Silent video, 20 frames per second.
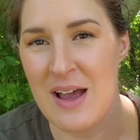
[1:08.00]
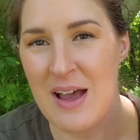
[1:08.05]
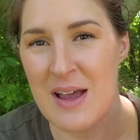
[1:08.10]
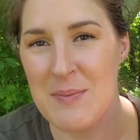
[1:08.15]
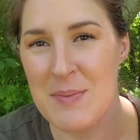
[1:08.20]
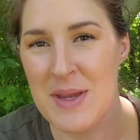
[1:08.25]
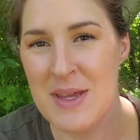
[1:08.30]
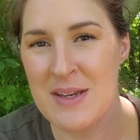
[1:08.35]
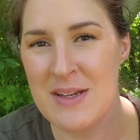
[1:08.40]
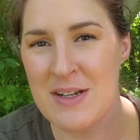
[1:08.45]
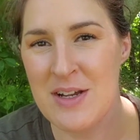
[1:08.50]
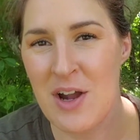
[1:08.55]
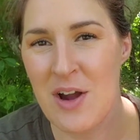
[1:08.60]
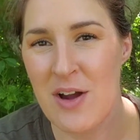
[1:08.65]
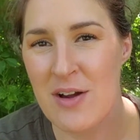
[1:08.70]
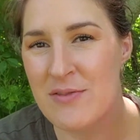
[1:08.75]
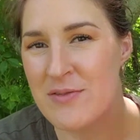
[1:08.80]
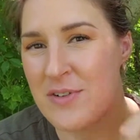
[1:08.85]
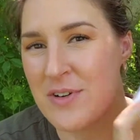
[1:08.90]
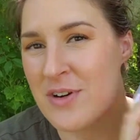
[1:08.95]
I made a
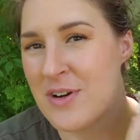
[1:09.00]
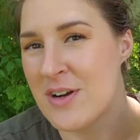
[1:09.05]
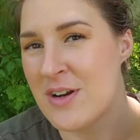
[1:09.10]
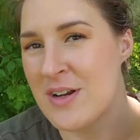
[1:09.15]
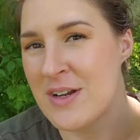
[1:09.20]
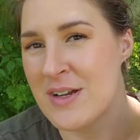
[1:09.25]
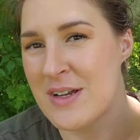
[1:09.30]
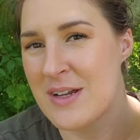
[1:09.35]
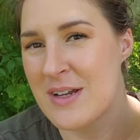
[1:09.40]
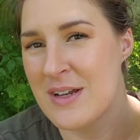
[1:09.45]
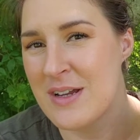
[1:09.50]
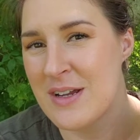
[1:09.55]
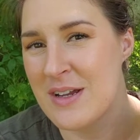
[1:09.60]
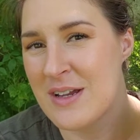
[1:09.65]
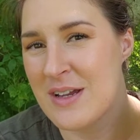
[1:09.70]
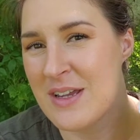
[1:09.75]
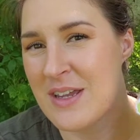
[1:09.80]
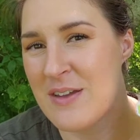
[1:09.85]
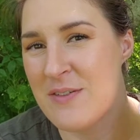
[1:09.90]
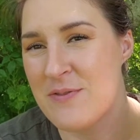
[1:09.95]
cover.
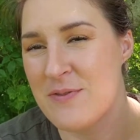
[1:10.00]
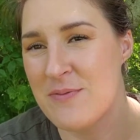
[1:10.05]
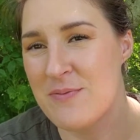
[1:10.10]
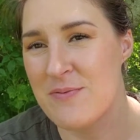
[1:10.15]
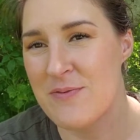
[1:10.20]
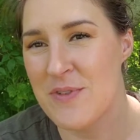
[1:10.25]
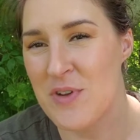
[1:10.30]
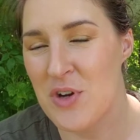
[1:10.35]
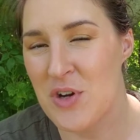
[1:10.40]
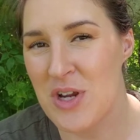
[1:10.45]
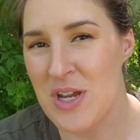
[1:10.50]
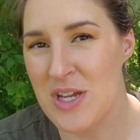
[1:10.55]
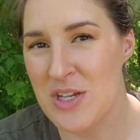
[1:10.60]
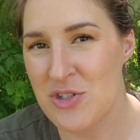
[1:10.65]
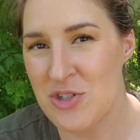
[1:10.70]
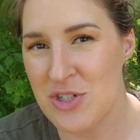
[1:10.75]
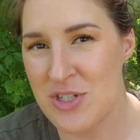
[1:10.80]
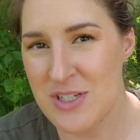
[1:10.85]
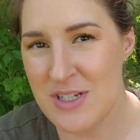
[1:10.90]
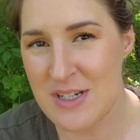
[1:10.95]
If you're
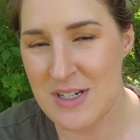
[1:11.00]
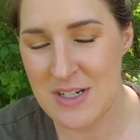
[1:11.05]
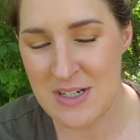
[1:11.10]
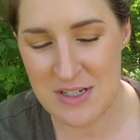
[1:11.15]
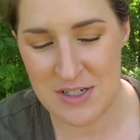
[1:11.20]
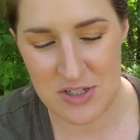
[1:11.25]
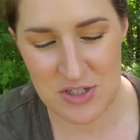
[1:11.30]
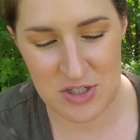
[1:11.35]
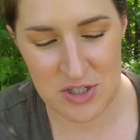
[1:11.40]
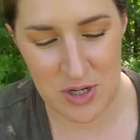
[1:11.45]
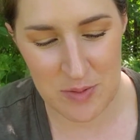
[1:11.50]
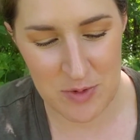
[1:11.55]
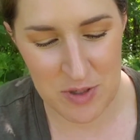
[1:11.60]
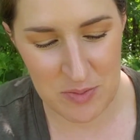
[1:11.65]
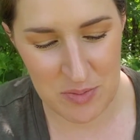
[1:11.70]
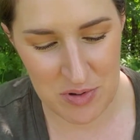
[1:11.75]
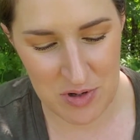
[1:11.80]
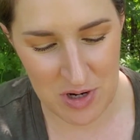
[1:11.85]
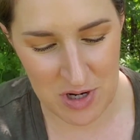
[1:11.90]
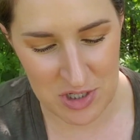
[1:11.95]
interested in a
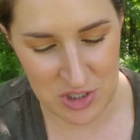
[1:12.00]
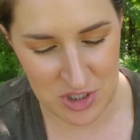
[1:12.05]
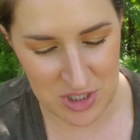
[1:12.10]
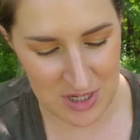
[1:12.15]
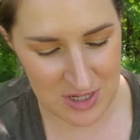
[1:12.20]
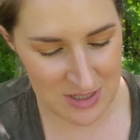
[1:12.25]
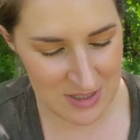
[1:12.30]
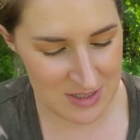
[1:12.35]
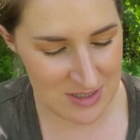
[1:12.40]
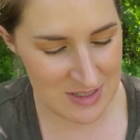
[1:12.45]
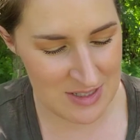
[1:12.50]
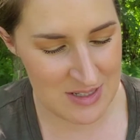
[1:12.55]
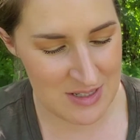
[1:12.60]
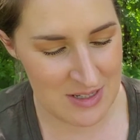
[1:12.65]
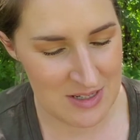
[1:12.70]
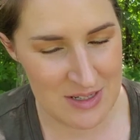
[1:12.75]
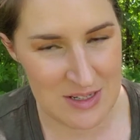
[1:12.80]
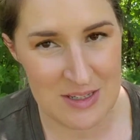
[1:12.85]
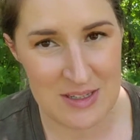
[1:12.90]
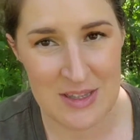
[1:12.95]
summer project,
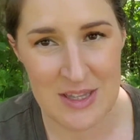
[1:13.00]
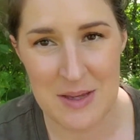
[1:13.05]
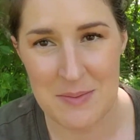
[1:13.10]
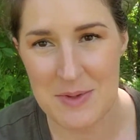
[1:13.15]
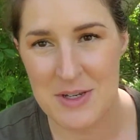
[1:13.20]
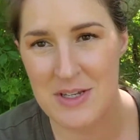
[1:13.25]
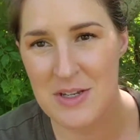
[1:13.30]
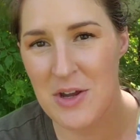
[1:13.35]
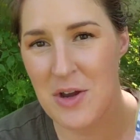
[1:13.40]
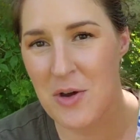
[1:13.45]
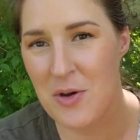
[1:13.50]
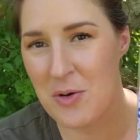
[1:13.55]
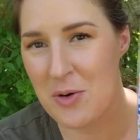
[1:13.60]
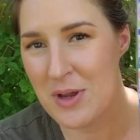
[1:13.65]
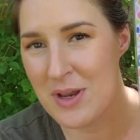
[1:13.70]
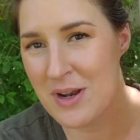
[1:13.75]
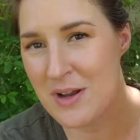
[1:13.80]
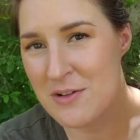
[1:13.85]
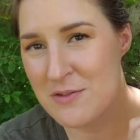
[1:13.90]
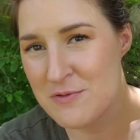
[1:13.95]
let me
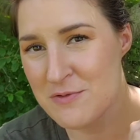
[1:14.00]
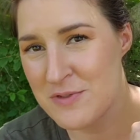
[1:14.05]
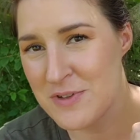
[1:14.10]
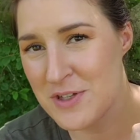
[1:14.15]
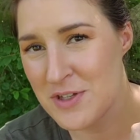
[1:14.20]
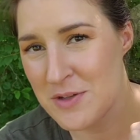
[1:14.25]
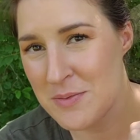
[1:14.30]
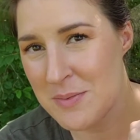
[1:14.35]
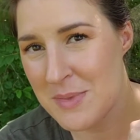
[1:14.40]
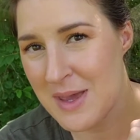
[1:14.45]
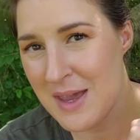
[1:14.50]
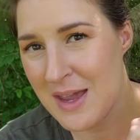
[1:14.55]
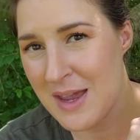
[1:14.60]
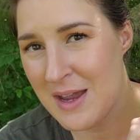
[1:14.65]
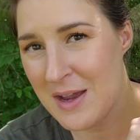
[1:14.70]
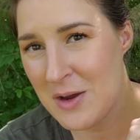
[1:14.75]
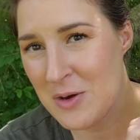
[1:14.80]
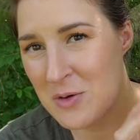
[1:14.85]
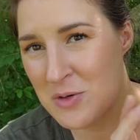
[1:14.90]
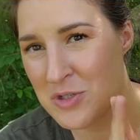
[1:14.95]
know and I'll film
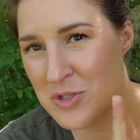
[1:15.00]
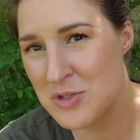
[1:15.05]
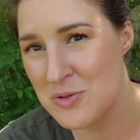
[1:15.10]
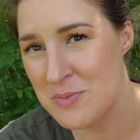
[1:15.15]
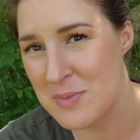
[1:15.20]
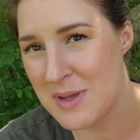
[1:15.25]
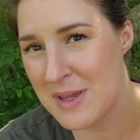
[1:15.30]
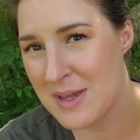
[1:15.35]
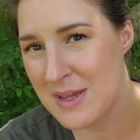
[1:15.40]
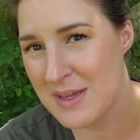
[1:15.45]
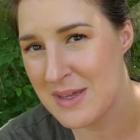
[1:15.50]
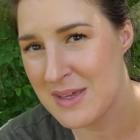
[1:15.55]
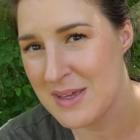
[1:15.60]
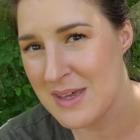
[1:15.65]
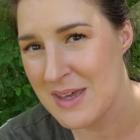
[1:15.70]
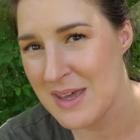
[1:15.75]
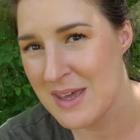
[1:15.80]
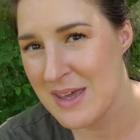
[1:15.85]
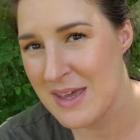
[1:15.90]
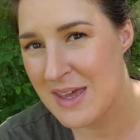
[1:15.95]
how to make
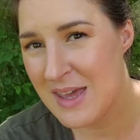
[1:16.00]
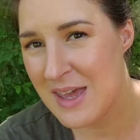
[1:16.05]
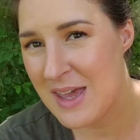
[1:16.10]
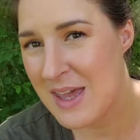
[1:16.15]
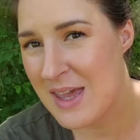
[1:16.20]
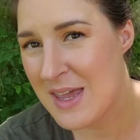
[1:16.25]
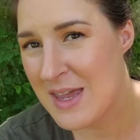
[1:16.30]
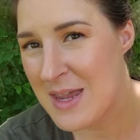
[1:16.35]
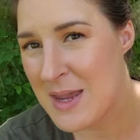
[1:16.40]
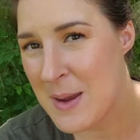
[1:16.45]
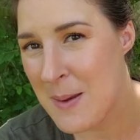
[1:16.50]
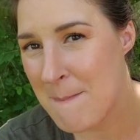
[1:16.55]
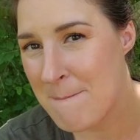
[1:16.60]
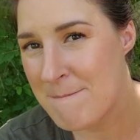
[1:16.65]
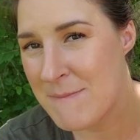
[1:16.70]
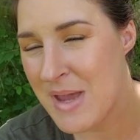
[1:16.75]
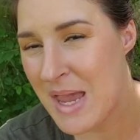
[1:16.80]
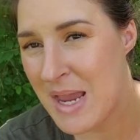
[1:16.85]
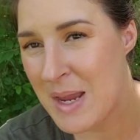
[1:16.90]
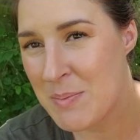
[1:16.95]
a
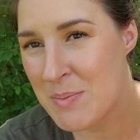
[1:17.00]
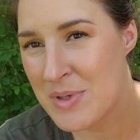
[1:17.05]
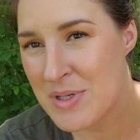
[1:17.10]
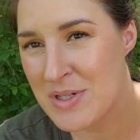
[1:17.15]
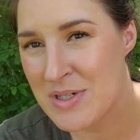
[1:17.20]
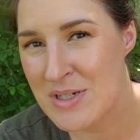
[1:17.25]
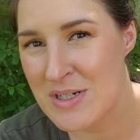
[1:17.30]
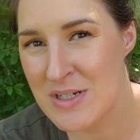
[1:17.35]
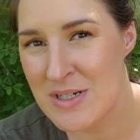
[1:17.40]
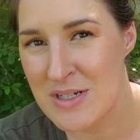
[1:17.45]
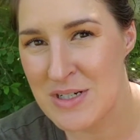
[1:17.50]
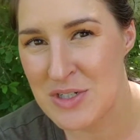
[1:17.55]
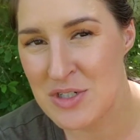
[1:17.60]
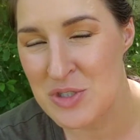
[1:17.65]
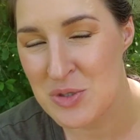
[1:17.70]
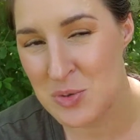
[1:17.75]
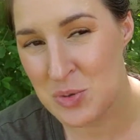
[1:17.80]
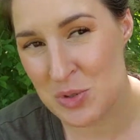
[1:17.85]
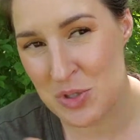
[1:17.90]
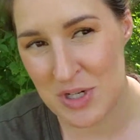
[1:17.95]
paper
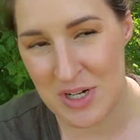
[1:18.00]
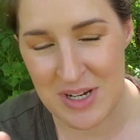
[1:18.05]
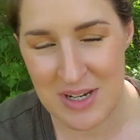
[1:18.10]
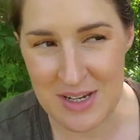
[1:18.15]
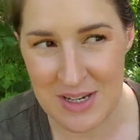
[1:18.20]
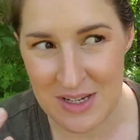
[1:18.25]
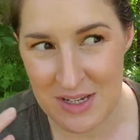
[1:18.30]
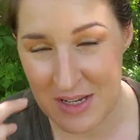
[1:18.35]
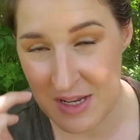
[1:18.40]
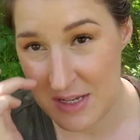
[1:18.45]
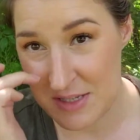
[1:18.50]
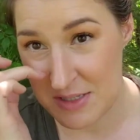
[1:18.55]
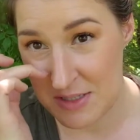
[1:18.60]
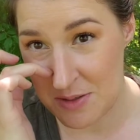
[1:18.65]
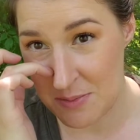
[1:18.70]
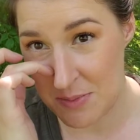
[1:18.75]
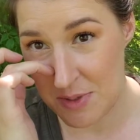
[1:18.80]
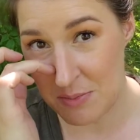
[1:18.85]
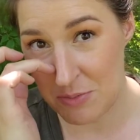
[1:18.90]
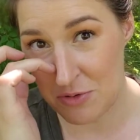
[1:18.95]
dory, as
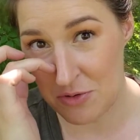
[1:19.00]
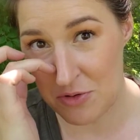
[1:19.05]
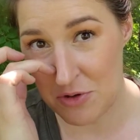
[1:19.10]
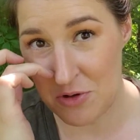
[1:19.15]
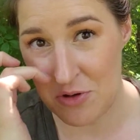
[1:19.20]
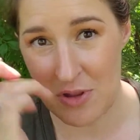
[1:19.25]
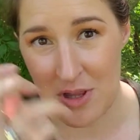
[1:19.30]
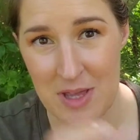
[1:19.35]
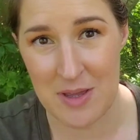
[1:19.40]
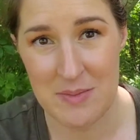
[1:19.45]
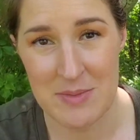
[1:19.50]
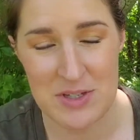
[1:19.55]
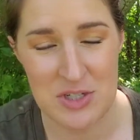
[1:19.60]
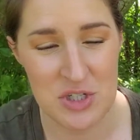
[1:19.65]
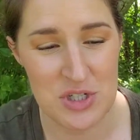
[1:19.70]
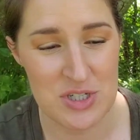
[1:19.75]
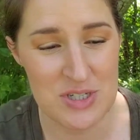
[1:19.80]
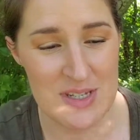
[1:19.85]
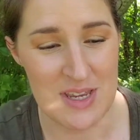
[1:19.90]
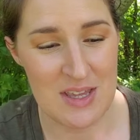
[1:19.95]
some people call them.
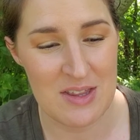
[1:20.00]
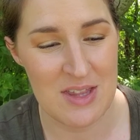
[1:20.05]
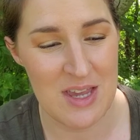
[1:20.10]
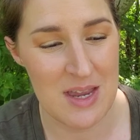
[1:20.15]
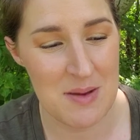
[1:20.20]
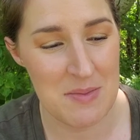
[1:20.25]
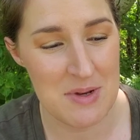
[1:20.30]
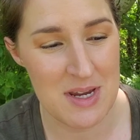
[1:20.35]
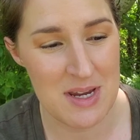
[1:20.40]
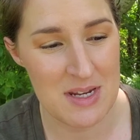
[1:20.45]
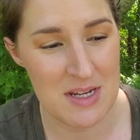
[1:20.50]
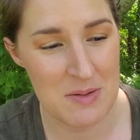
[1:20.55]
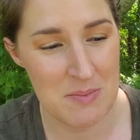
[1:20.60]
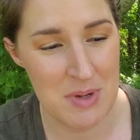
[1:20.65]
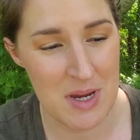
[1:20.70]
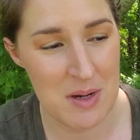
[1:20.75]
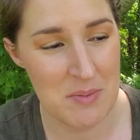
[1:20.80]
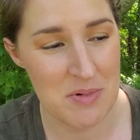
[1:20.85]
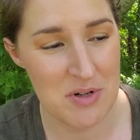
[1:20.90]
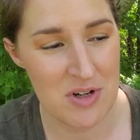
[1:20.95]
It's just a laminated
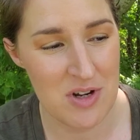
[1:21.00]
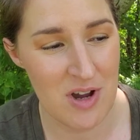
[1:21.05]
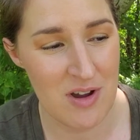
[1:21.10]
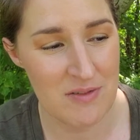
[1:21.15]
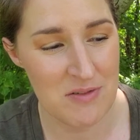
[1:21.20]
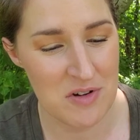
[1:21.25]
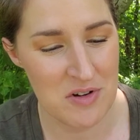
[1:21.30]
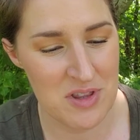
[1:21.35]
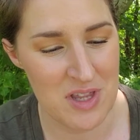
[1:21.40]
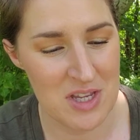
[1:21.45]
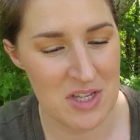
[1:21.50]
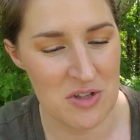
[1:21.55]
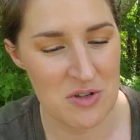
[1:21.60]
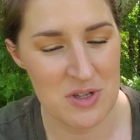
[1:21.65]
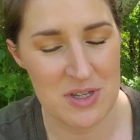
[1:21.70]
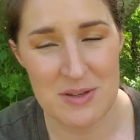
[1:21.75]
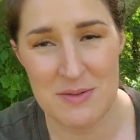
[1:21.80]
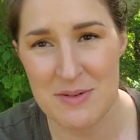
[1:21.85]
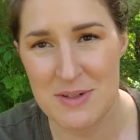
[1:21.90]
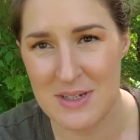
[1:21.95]
paper cover that
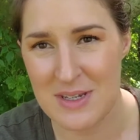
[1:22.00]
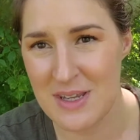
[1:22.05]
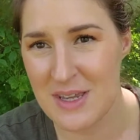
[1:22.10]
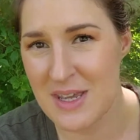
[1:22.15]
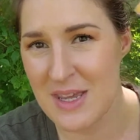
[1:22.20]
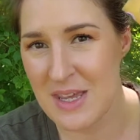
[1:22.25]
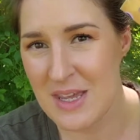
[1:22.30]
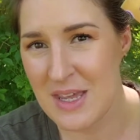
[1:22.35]
you can